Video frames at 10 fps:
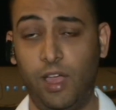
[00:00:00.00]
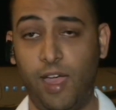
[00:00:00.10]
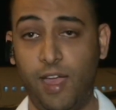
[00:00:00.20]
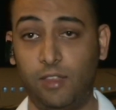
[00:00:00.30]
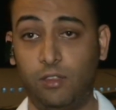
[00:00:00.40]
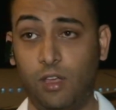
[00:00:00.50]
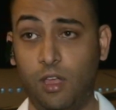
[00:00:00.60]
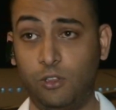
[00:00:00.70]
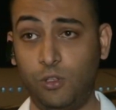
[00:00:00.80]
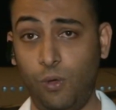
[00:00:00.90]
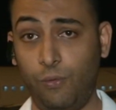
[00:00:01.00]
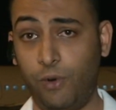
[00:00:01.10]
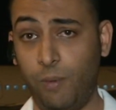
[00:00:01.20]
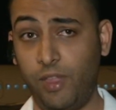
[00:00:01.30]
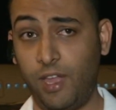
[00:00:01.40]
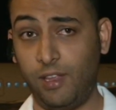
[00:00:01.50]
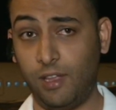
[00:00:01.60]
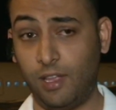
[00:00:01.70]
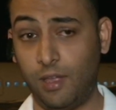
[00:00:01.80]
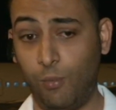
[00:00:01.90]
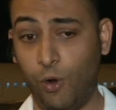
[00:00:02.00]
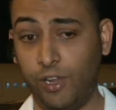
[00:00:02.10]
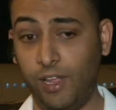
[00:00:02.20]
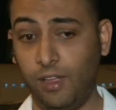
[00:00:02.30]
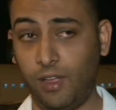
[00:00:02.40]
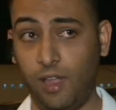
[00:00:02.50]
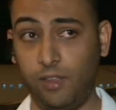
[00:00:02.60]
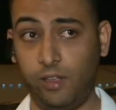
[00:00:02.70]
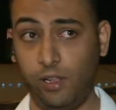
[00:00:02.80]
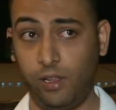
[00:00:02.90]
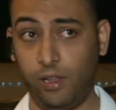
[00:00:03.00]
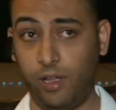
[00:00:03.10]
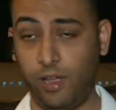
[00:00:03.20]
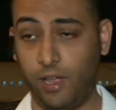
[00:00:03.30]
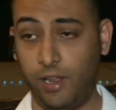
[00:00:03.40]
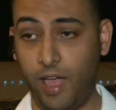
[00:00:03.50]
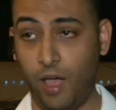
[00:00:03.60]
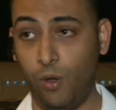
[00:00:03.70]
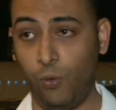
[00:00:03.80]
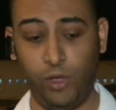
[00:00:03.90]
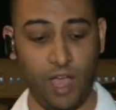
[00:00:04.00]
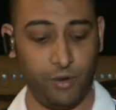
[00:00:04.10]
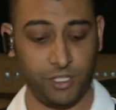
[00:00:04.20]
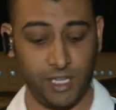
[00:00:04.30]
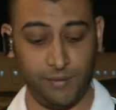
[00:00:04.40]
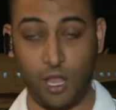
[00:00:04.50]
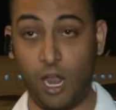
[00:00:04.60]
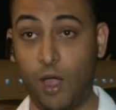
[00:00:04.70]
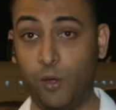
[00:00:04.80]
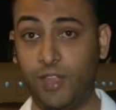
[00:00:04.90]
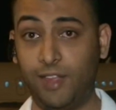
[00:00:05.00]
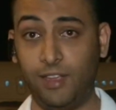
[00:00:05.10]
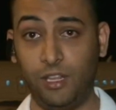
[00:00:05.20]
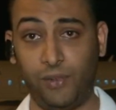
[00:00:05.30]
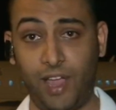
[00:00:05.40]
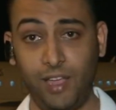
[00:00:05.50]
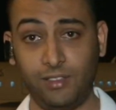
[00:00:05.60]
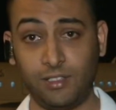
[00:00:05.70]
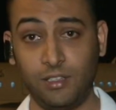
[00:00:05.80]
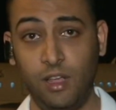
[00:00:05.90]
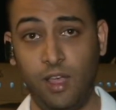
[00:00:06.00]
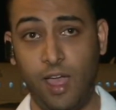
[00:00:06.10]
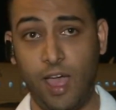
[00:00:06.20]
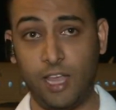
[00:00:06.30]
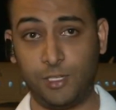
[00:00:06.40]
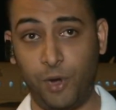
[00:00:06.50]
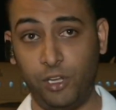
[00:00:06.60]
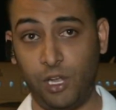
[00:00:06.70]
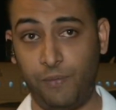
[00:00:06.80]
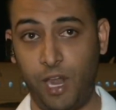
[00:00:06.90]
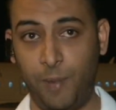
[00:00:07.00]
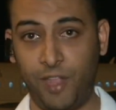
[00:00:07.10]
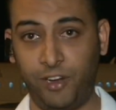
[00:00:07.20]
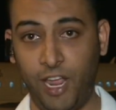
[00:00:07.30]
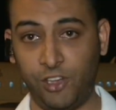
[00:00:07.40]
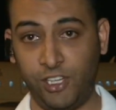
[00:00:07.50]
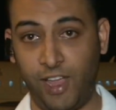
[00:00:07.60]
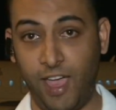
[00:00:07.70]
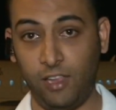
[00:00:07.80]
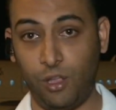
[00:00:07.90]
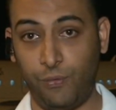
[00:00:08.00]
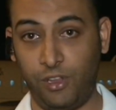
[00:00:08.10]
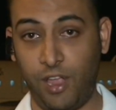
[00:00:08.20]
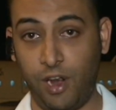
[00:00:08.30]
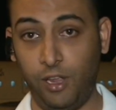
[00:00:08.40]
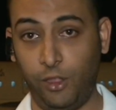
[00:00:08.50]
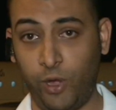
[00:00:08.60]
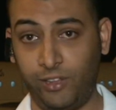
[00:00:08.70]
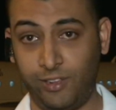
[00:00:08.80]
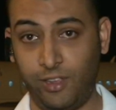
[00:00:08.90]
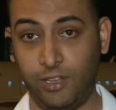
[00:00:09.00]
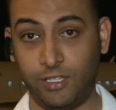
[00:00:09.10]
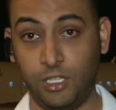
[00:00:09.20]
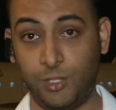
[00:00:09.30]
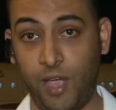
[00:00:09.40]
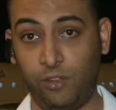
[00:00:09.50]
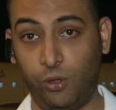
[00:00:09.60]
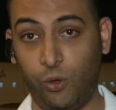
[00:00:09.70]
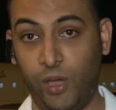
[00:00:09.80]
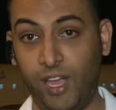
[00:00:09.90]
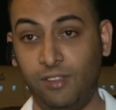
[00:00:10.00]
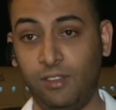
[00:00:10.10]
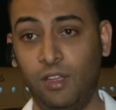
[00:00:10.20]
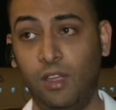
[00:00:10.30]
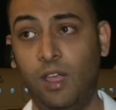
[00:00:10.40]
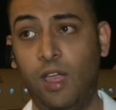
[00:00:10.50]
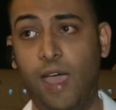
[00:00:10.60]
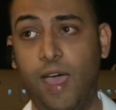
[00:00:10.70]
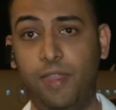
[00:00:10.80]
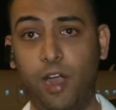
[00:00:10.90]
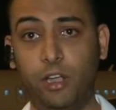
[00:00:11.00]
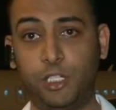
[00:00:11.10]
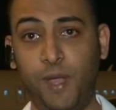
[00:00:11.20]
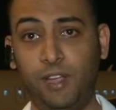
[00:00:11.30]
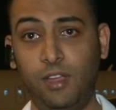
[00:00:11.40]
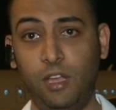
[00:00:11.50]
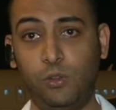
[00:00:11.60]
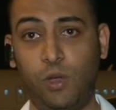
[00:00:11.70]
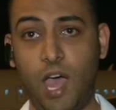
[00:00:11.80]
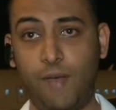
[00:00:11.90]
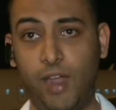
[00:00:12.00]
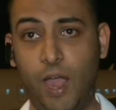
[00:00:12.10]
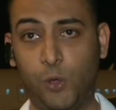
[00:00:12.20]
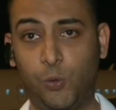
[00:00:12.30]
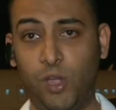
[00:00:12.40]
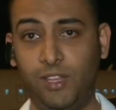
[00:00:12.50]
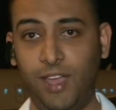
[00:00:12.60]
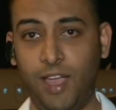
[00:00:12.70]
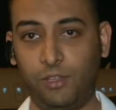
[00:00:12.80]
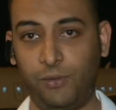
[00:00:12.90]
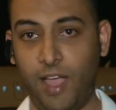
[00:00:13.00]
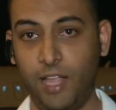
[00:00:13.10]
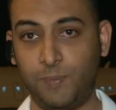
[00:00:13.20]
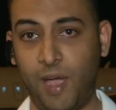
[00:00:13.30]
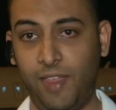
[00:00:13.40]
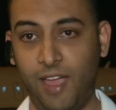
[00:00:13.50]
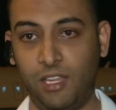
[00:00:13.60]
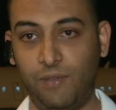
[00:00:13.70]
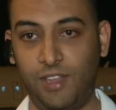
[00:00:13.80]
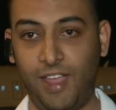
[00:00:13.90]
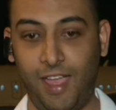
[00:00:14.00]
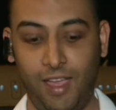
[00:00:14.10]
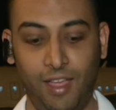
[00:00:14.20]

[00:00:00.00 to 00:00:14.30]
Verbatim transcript: And uh, so, from the uh, morning until uh, now, we have received around 19 flights as part of the Repatriation Act of returning the Kuwaiti citizens back to Kuwait. And they are expecting to have around 28 flights by the end of the day.